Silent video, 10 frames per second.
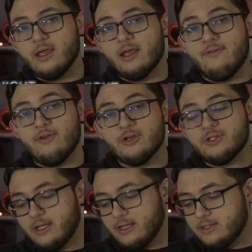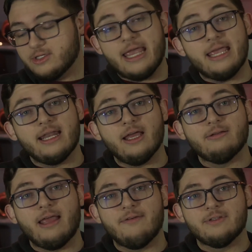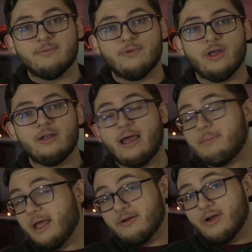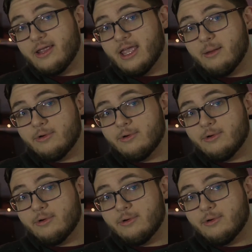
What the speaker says: If you're interested in just hanging out and having some fun, I'm not a great gamer,